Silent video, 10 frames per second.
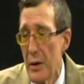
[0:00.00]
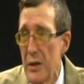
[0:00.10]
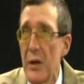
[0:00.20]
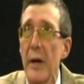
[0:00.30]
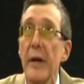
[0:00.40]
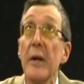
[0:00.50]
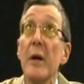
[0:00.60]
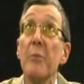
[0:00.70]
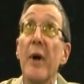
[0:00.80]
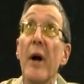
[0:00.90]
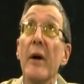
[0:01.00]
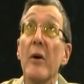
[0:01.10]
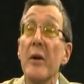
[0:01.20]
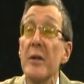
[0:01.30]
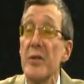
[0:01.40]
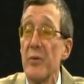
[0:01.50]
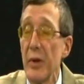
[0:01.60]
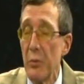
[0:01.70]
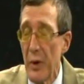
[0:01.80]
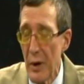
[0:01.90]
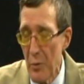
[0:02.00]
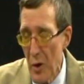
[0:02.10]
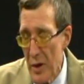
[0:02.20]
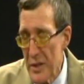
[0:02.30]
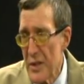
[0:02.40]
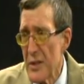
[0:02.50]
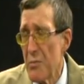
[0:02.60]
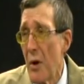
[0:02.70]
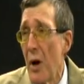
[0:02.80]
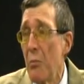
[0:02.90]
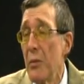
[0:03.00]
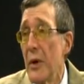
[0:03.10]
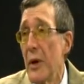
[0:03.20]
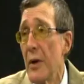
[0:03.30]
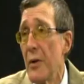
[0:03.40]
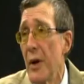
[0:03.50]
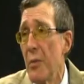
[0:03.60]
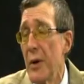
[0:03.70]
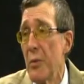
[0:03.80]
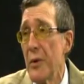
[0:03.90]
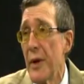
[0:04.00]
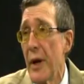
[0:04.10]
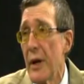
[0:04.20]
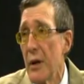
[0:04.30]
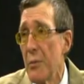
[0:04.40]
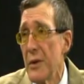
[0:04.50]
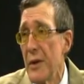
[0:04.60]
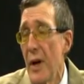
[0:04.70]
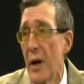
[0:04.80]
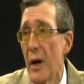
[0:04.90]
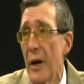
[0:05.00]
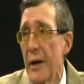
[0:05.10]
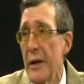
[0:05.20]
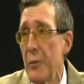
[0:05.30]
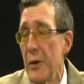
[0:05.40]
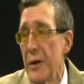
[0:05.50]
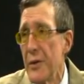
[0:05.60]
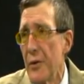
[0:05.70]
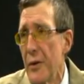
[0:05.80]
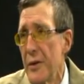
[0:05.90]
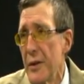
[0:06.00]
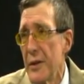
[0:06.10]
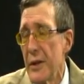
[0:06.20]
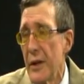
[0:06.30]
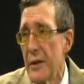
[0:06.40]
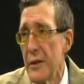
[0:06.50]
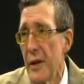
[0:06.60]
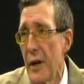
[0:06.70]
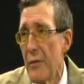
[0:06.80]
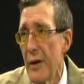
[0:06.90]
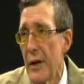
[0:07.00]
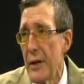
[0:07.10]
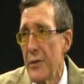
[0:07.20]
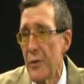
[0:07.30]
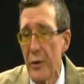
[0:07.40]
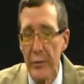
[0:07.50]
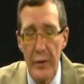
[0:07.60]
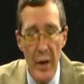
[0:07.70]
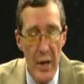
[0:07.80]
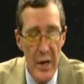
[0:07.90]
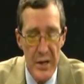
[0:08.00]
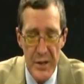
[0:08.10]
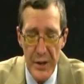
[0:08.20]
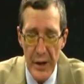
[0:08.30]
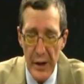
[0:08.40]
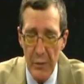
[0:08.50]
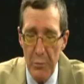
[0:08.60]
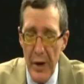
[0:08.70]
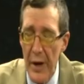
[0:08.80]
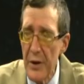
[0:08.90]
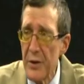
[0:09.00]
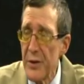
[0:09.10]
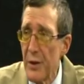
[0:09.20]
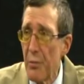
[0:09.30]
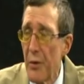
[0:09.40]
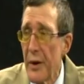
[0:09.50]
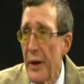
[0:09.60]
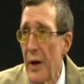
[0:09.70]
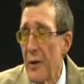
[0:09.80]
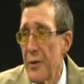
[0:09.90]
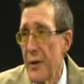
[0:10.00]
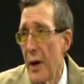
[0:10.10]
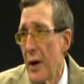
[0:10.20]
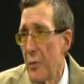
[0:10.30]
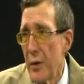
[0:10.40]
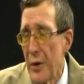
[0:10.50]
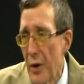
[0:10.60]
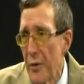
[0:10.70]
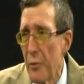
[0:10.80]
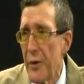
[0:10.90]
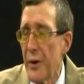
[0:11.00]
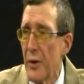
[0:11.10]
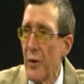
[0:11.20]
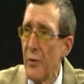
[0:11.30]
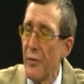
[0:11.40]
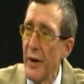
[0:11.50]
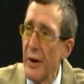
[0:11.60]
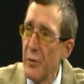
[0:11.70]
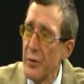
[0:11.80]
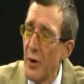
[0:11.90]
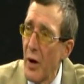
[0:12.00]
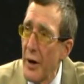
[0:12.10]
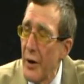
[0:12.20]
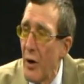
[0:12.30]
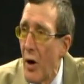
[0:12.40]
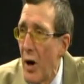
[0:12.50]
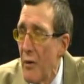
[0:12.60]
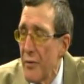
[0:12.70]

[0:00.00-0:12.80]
he's going to end up dying on the street when I'm gone, says mom. You know, nobody will take him. He's not got any resources. He doesn't have any sort of steady companionship on the outside. We hey, know that with a girlfriend it was on and off.